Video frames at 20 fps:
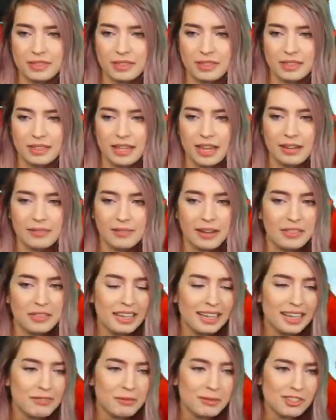I think
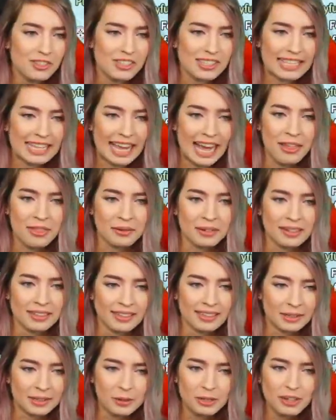everyone's just gathering.
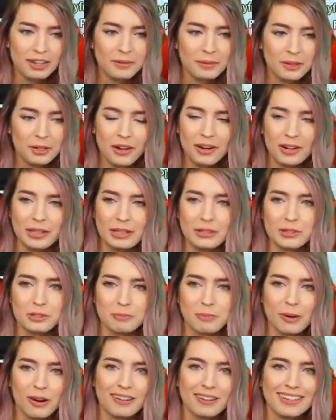Like we're not a huge
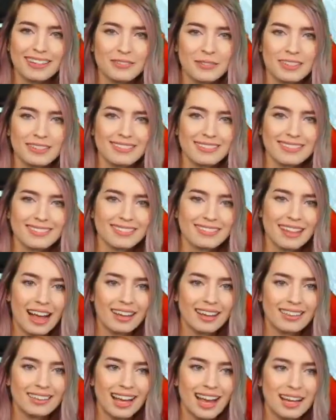party.
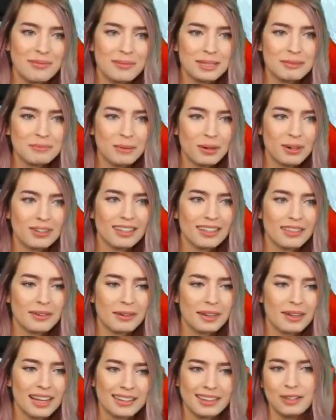I'm in a party of 3.
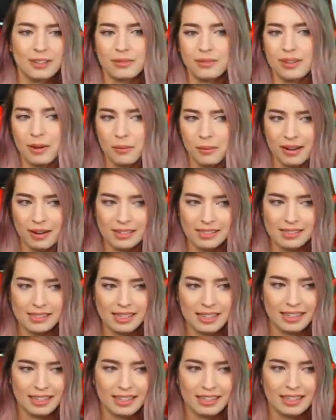I think I want to say
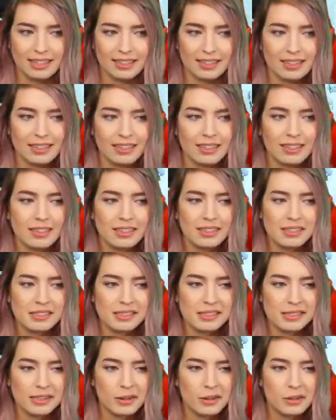like
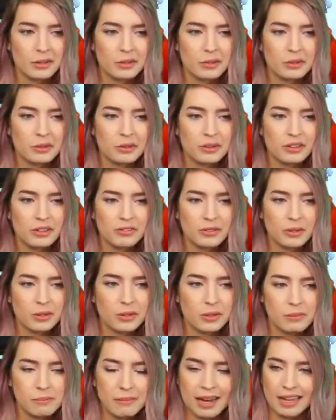Sko, Fogo,
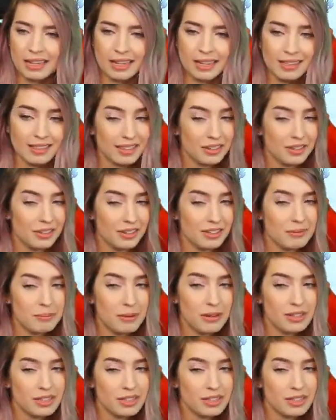and Maka, I think, are in a party of